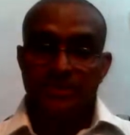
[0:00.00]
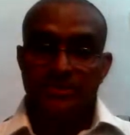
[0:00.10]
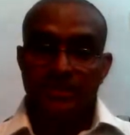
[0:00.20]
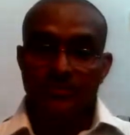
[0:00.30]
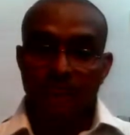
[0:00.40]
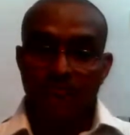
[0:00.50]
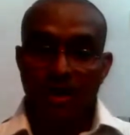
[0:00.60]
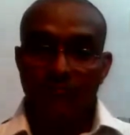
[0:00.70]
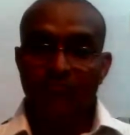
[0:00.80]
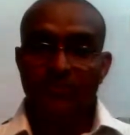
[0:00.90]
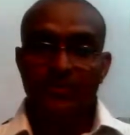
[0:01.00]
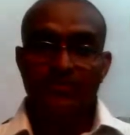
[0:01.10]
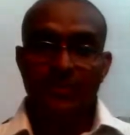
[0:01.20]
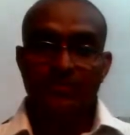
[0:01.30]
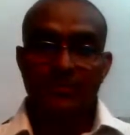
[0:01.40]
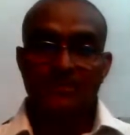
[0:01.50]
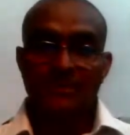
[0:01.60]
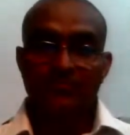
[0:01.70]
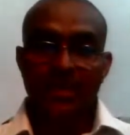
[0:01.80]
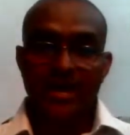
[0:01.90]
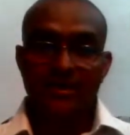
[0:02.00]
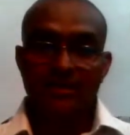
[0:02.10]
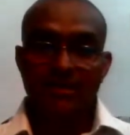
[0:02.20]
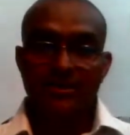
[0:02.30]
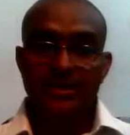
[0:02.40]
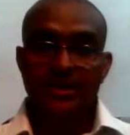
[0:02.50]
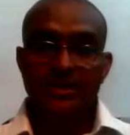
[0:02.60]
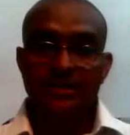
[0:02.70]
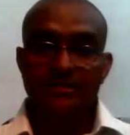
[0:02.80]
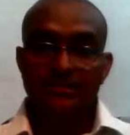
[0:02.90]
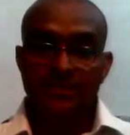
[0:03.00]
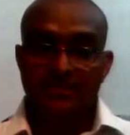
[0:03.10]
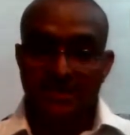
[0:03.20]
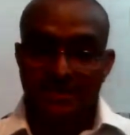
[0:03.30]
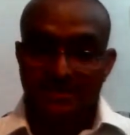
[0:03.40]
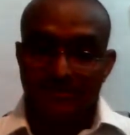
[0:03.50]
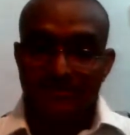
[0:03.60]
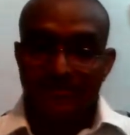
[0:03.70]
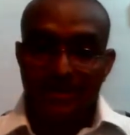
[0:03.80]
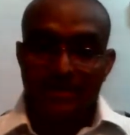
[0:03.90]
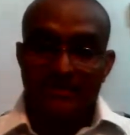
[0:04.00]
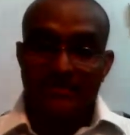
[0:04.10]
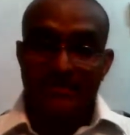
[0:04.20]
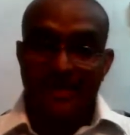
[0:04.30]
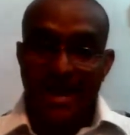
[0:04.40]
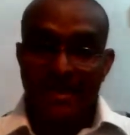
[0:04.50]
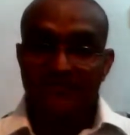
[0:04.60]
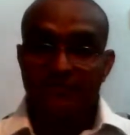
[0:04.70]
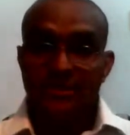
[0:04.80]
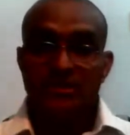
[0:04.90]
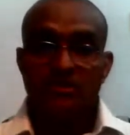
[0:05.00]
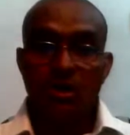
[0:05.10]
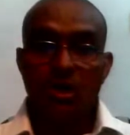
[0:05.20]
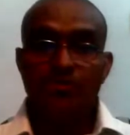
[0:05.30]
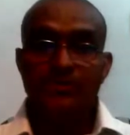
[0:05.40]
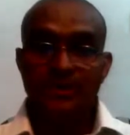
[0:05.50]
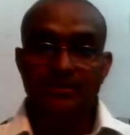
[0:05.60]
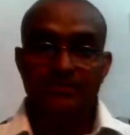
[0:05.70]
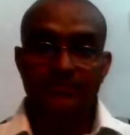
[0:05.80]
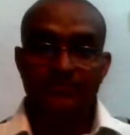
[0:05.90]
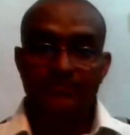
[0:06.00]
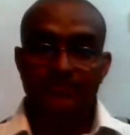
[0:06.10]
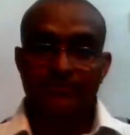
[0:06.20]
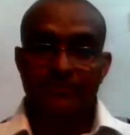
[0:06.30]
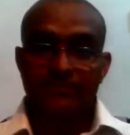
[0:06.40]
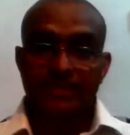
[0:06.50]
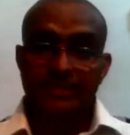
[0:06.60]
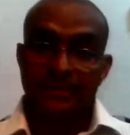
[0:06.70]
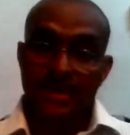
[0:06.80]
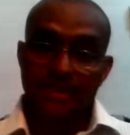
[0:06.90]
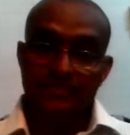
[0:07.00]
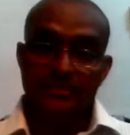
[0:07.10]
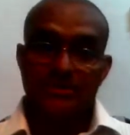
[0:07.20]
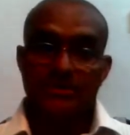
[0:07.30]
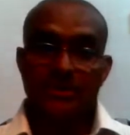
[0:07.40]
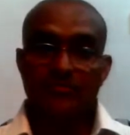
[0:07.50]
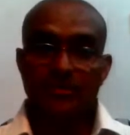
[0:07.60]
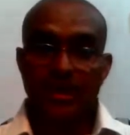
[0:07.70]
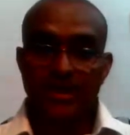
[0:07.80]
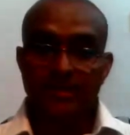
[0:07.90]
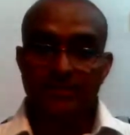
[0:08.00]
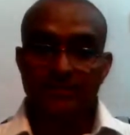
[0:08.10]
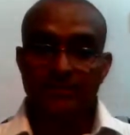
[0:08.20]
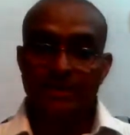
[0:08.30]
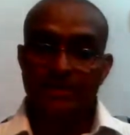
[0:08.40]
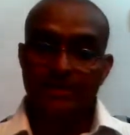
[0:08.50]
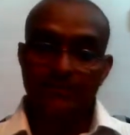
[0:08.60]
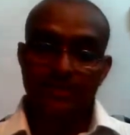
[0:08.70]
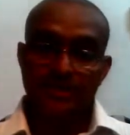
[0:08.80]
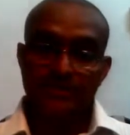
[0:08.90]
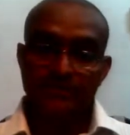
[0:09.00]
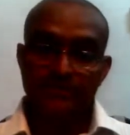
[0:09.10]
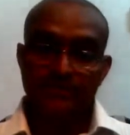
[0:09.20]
shall be formed for the purpose of carrying on any other business that has for its object the acquisition of gain by the company